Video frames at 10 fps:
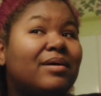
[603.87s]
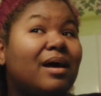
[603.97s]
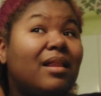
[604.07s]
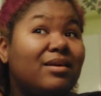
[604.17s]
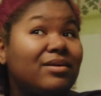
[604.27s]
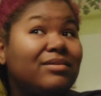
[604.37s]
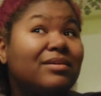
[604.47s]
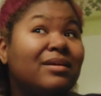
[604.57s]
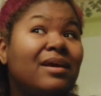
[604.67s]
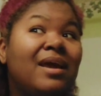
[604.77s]
colored.
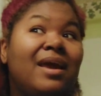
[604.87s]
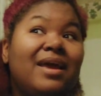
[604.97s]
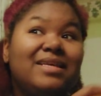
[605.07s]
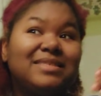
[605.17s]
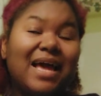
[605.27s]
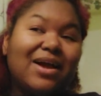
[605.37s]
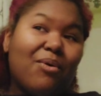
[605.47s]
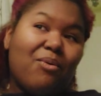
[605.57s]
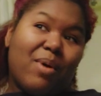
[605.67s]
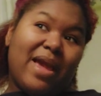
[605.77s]
it's like a
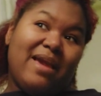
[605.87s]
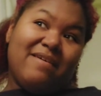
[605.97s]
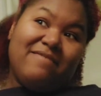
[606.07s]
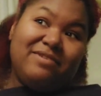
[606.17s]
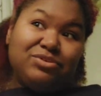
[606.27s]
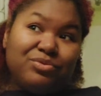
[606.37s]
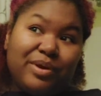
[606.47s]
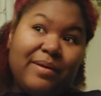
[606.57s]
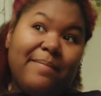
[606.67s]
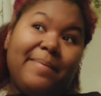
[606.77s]
wave to
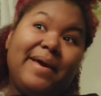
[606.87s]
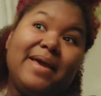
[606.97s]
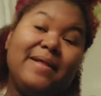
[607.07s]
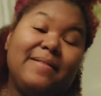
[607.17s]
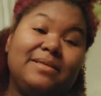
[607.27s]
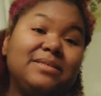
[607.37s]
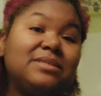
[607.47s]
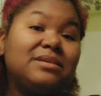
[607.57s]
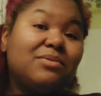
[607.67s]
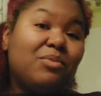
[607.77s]
it. But this
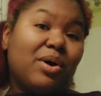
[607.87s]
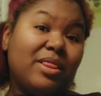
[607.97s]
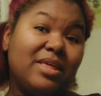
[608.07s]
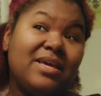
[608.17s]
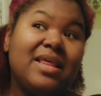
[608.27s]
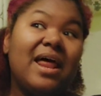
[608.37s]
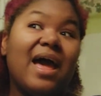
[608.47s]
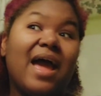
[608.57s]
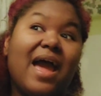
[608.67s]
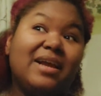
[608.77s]
is one thing that
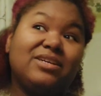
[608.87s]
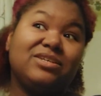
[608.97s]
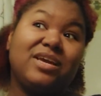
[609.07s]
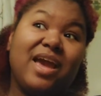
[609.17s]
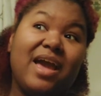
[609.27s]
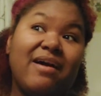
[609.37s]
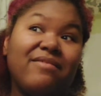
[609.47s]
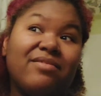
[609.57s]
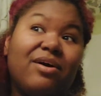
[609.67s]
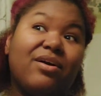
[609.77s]
I actually
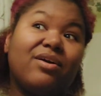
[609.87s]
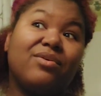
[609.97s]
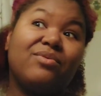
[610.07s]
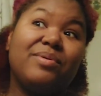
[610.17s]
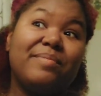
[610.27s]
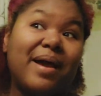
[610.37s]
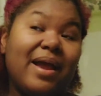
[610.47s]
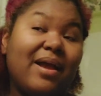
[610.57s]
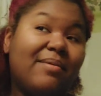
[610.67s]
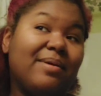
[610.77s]
have learned with my
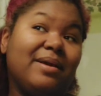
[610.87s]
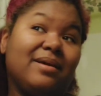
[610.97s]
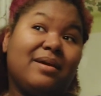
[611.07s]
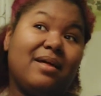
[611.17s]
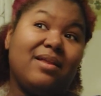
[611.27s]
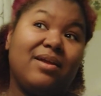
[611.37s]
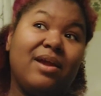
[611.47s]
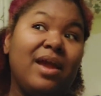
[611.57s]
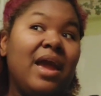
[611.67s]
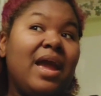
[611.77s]
hair being colored,
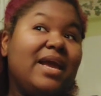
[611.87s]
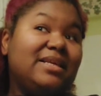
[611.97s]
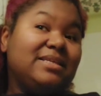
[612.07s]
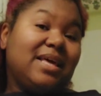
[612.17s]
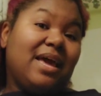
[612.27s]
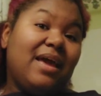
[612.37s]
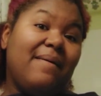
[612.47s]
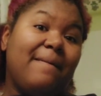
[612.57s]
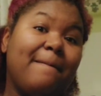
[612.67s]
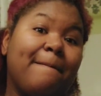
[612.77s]
is
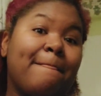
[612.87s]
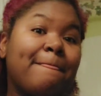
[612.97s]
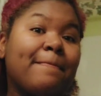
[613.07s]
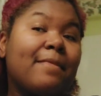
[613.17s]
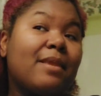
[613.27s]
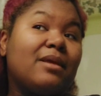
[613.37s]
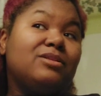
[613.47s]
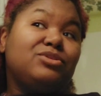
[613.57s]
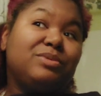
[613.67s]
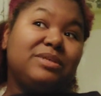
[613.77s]
that
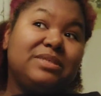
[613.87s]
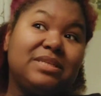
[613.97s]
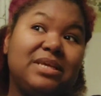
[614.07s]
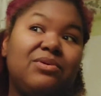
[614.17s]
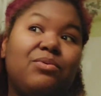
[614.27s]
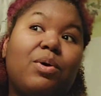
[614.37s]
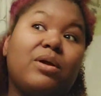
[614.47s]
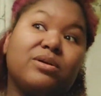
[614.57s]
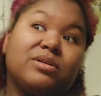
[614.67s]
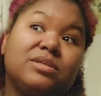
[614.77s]
twisting it
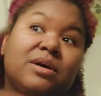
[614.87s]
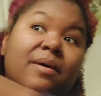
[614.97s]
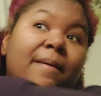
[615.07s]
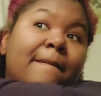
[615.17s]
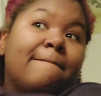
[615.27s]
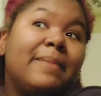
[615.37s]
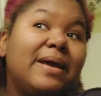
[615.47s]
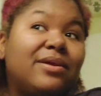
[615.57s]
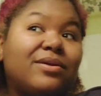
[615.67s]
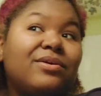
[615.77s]
works
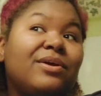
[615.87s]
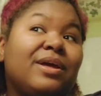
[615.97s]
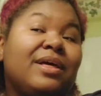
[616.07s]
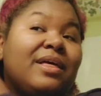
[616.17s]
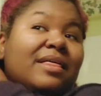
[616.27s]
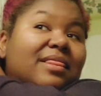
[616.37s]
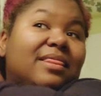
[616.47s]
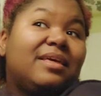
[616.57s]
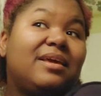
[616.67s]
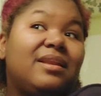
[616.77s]
better
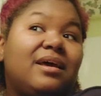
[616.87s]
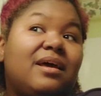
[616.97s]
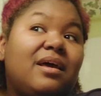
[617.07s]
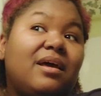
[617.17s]
than